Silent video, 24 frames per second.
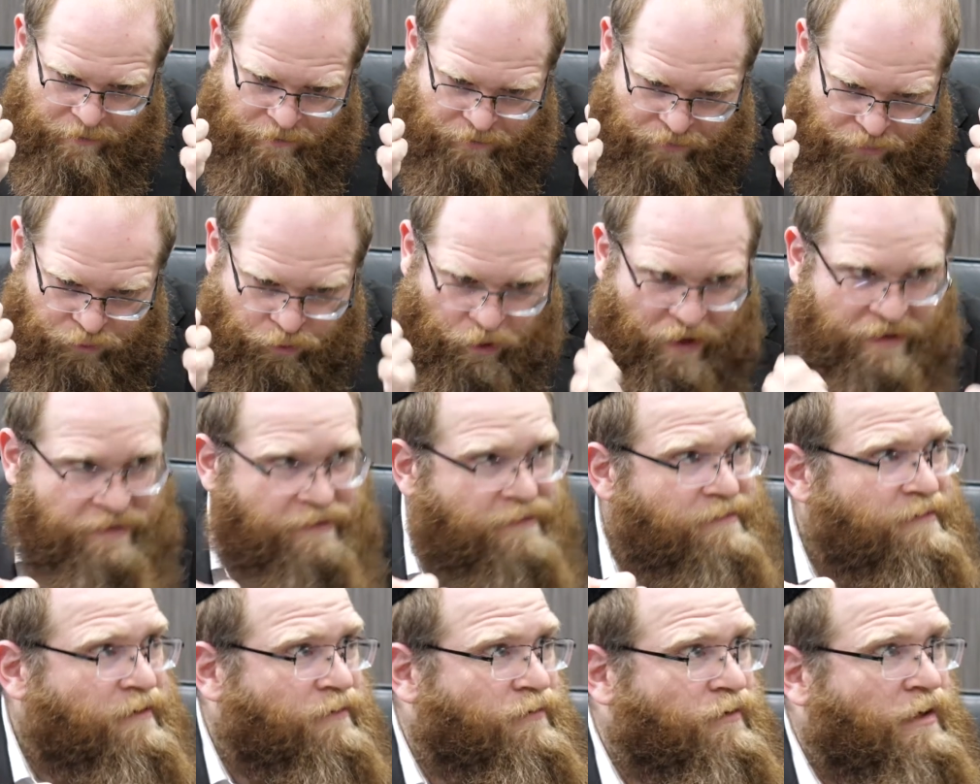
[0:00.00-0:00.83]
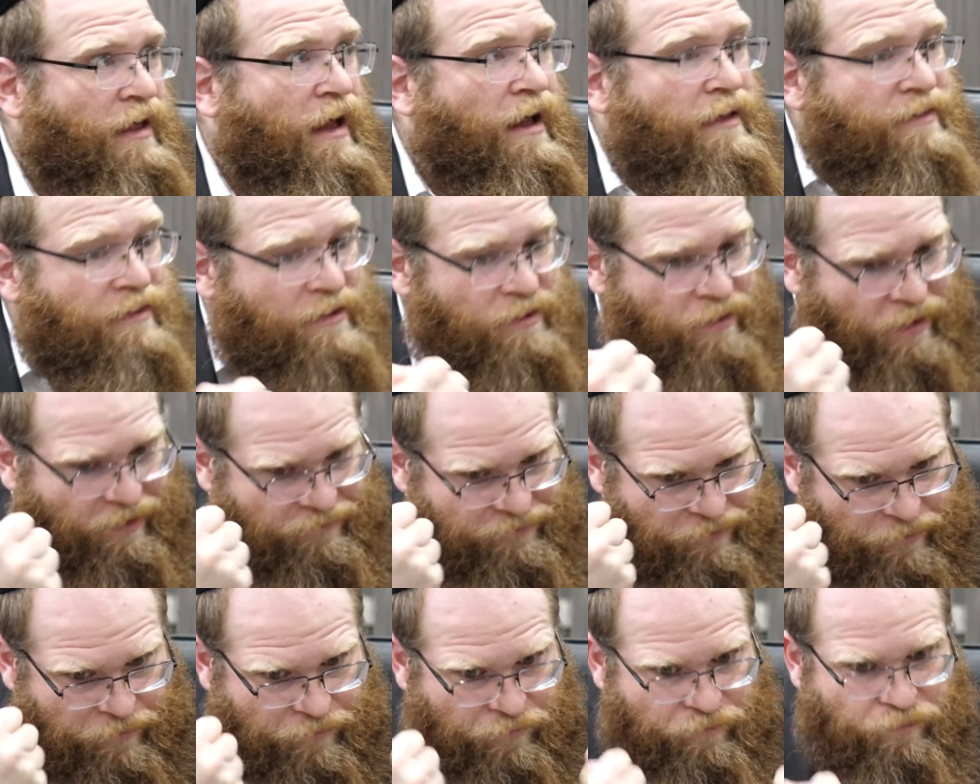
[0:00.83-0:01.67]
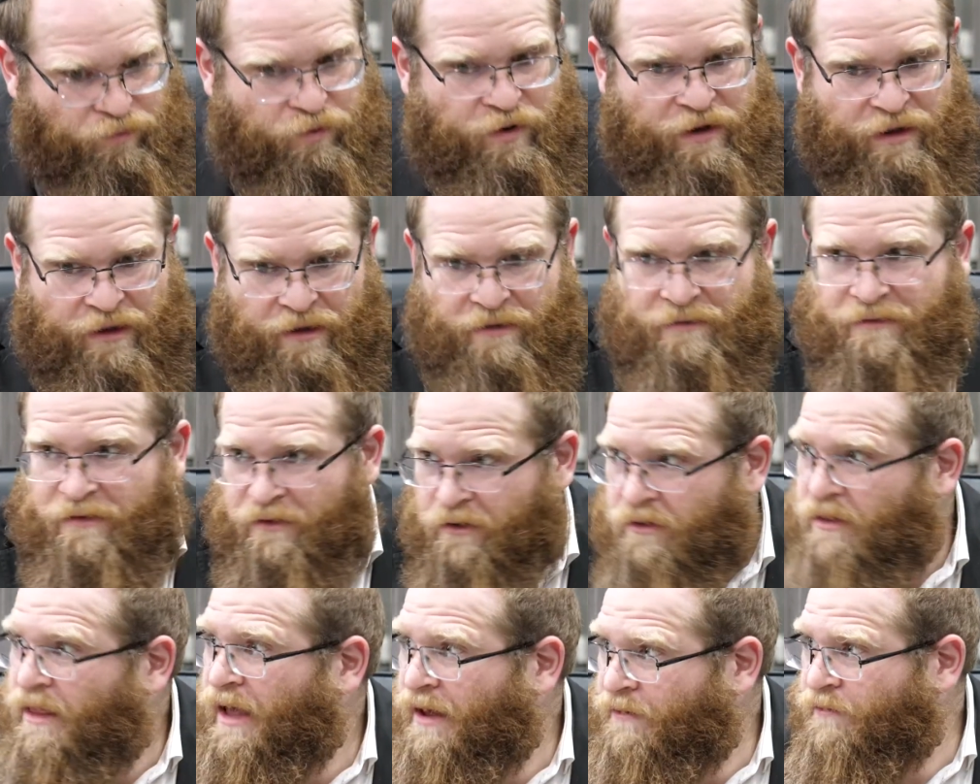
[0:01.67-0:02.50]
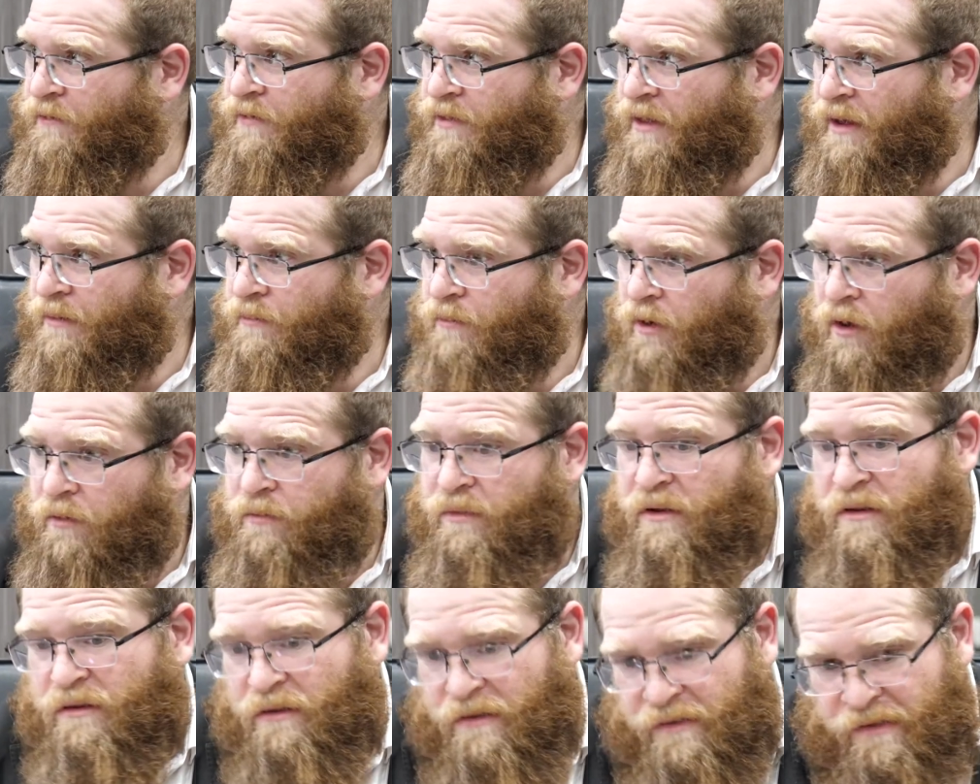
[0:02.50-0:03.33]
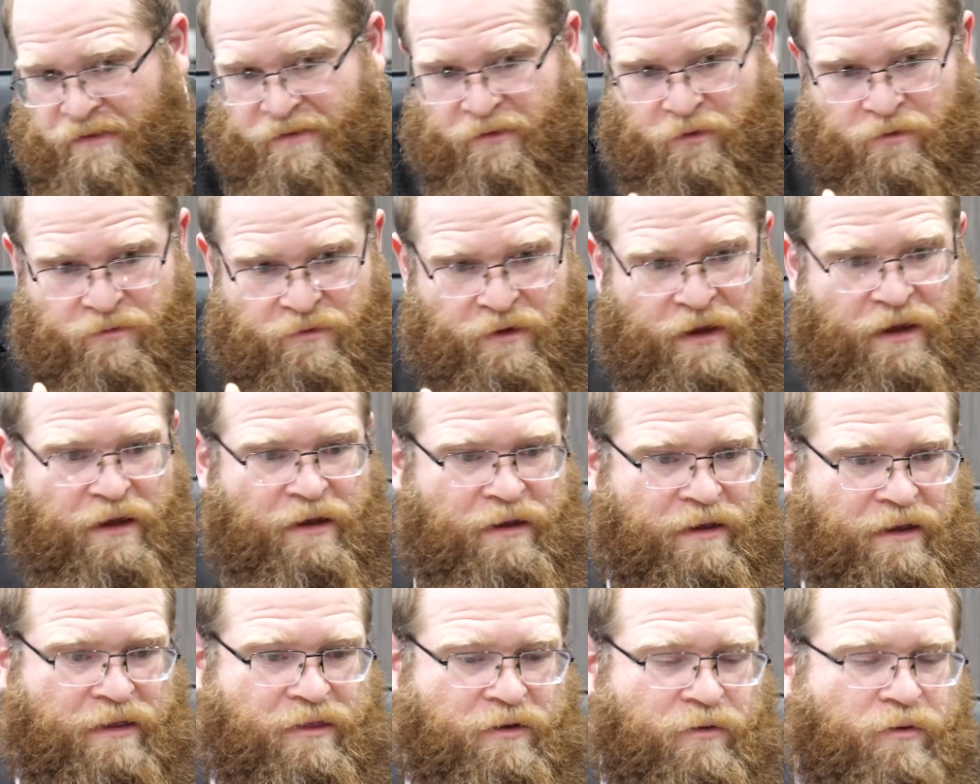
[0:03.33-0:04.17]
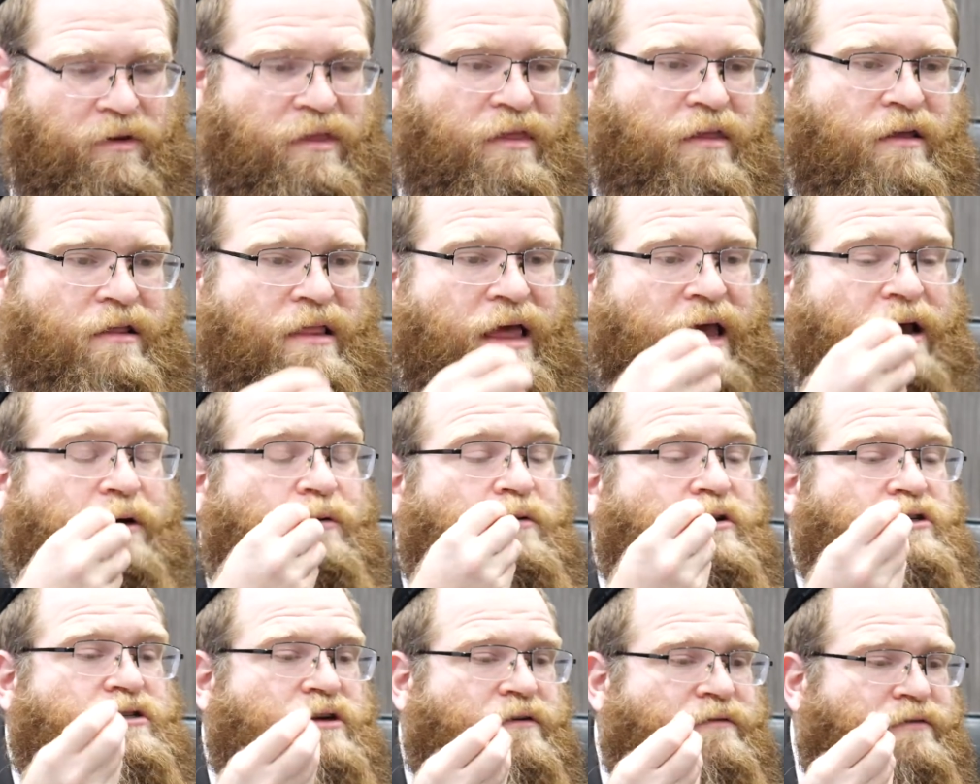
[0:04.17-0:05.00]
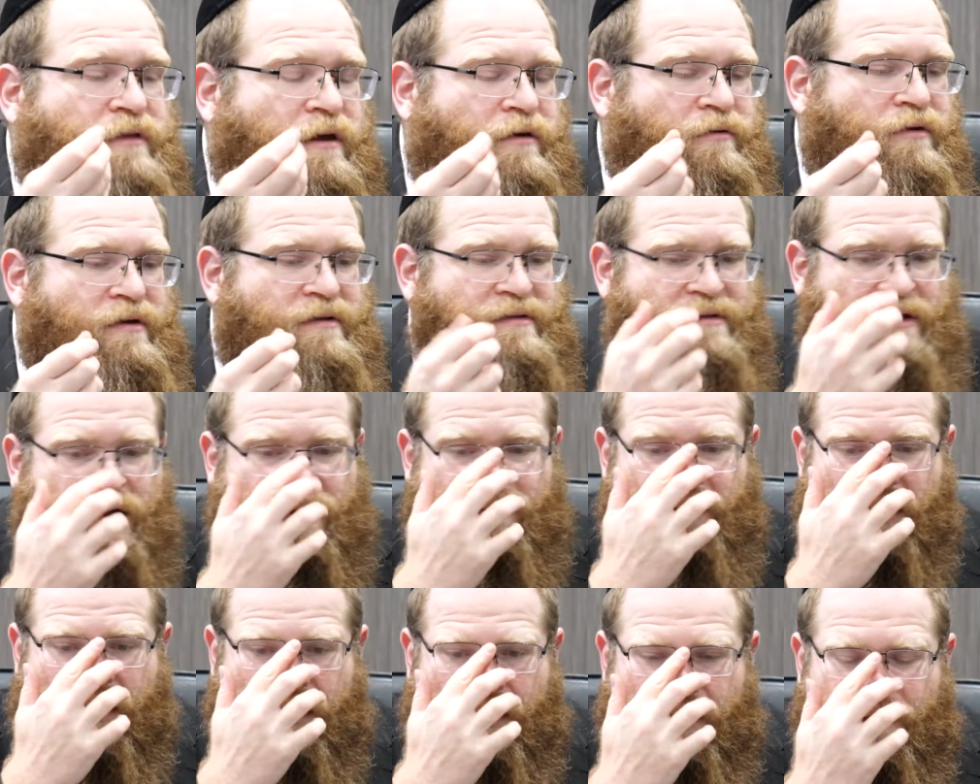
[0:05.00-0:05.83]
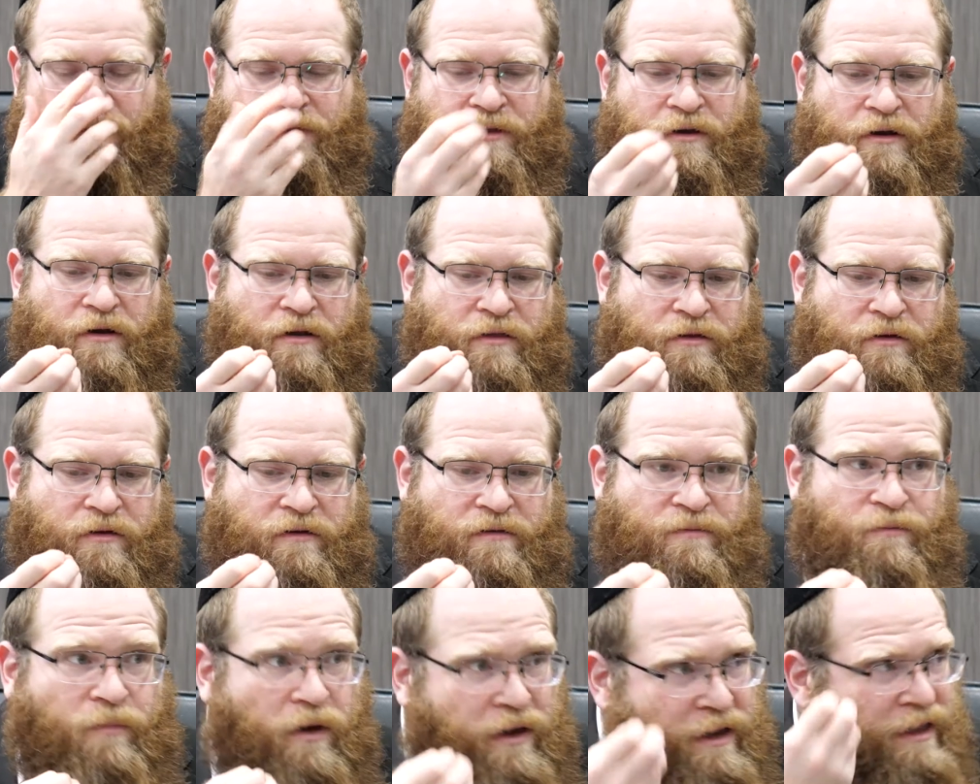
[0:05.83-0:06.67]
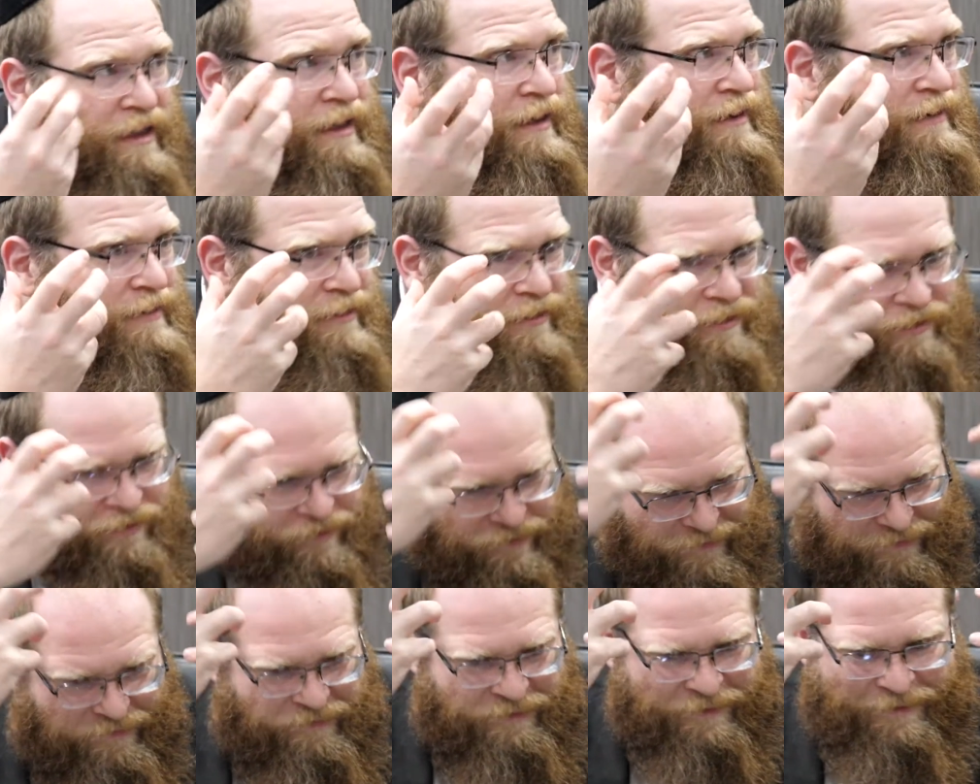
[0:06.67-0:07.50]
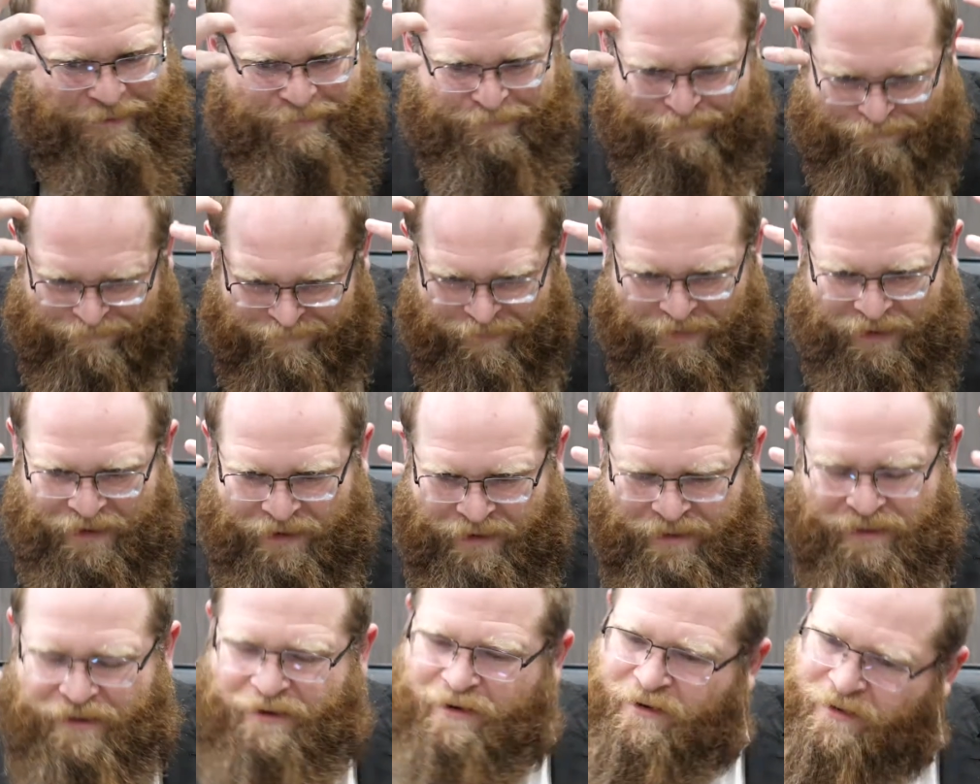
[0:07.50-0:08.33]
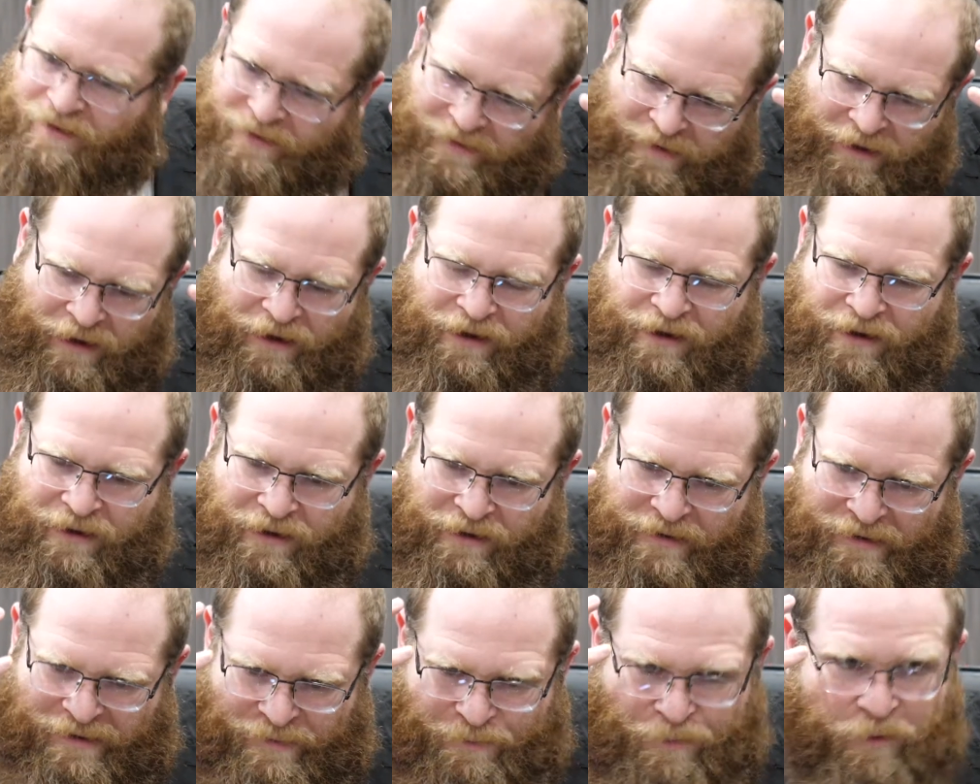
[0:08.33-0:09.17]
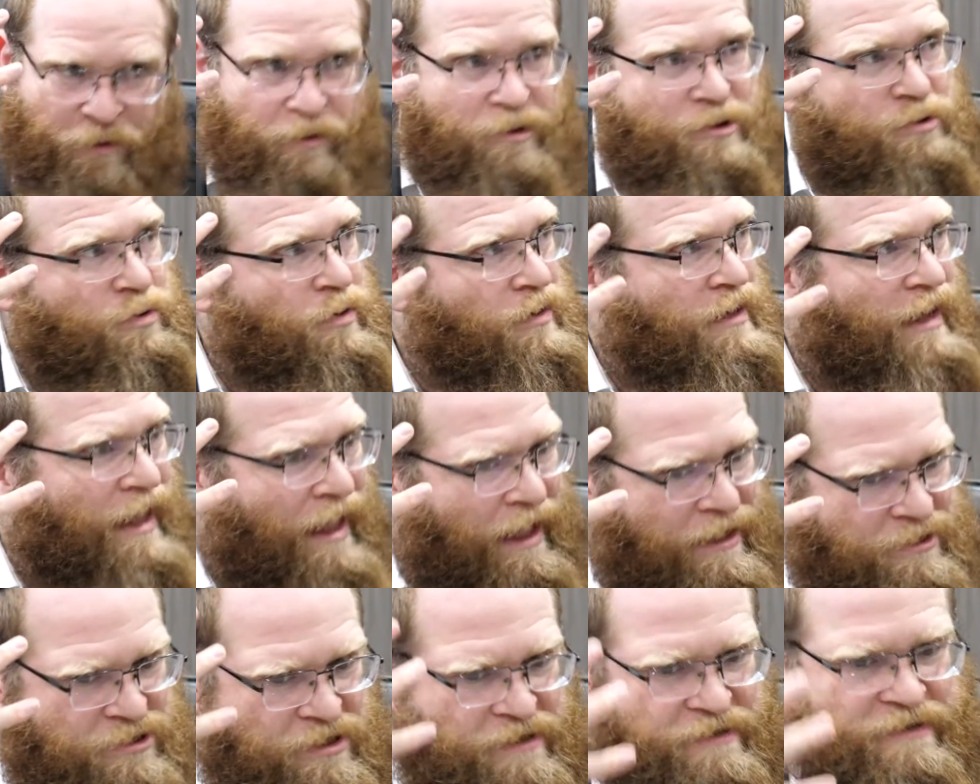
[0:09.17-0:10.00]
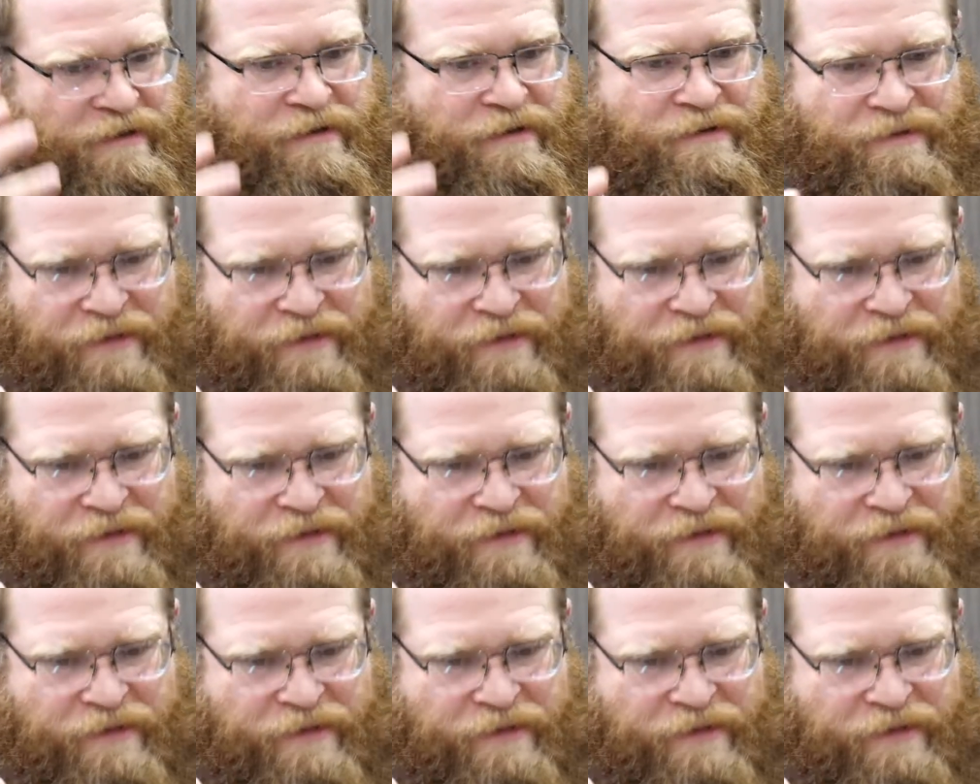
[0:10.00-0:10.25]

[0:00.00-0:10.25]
presence of God that you have to bring into your life at that moment. It's its own, in the language of the Arizal, there's moichin, there's spiritual consciousness